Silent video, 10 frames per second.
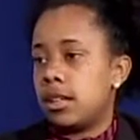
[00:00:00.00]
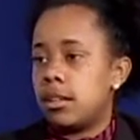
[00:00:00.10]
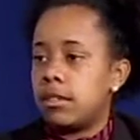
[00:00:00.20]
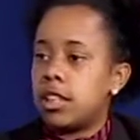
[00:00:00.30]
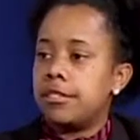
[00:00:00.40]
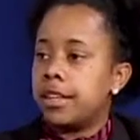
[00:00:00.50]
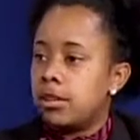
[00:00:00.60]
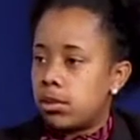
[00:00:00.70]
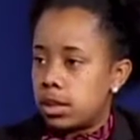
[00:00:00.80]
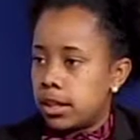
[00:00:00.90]
Elevate
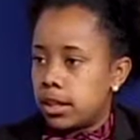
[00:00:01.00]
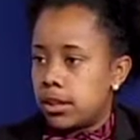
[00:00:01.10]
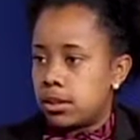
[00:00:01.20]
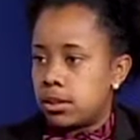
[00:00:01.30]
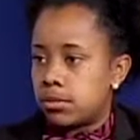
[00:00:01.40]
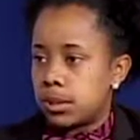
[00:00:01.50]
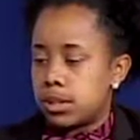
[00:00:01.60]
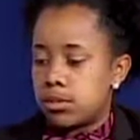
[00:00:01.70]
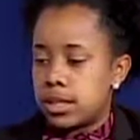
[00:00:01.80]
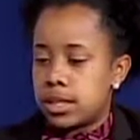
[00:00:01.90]
Walnut Hills,
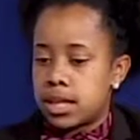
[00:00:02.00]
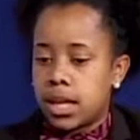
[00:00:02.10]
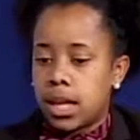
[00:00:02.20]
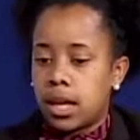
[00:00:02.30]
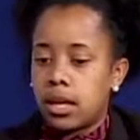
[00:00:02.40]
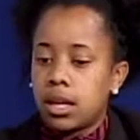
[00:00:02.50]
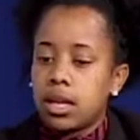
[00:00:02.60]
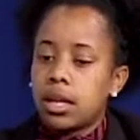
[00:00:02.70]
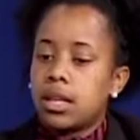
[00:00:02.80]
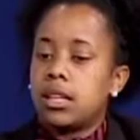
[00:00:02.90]
which was a
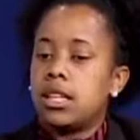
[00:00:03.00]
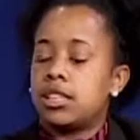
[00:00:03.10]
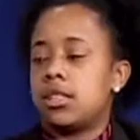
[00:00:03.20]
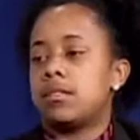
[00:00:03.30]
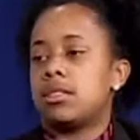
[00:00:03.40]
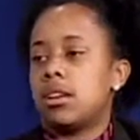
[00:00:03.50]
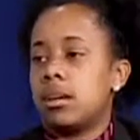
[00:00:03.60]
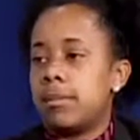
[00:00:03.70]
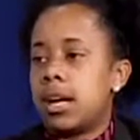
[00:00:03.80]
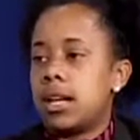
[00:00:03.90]
initiative
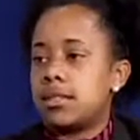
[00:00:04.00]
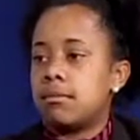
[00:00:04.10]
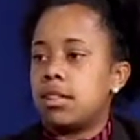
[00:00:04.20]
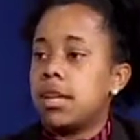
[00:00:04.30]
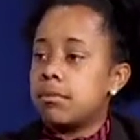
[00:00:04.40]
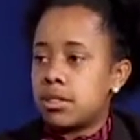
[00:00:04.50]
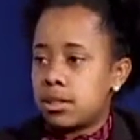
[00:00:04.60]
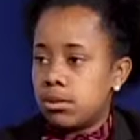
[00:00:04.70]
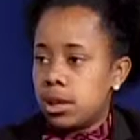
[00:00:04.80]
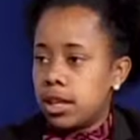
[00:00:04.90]
started by some neighbors
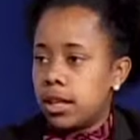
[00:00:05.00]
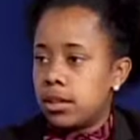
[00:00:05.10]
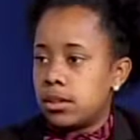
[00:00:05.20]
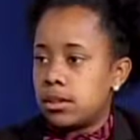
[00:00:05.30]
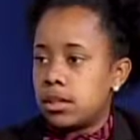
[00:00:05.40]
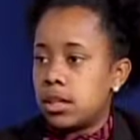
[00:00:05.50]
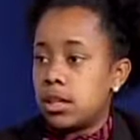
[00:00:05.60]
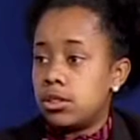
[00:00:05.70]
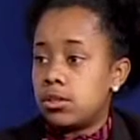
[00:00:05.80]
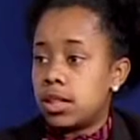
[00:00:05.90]
in Walnut Hills to
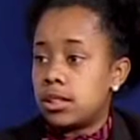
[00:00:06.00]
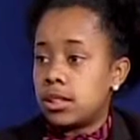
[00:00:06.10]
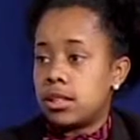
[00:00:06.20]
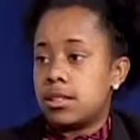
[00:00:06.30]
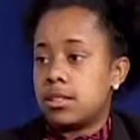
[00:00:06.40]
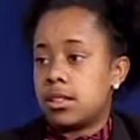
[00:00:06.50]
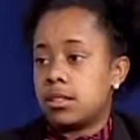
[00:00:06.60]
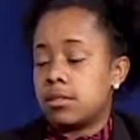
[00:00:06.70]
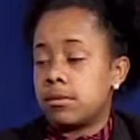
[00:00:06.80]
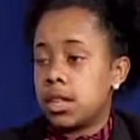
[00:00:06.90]
address the
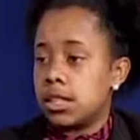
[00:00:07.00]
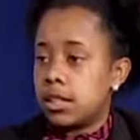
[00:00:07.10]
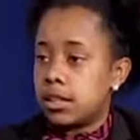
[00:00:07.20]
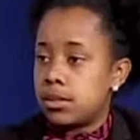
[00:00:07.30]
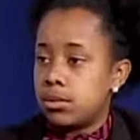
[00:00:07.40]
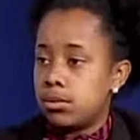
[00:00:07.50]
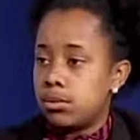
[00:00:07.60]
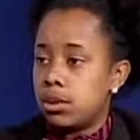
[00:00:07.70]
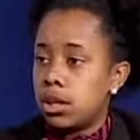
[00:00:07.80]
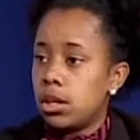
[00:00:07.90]
concerns of residents
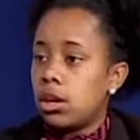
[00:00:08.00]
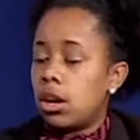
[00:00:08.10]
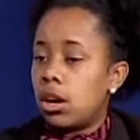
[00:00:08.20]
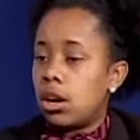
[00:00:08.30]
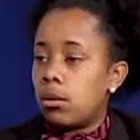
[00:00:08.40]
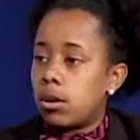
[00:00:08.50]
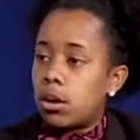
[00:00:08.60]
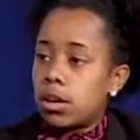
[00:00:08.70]
who are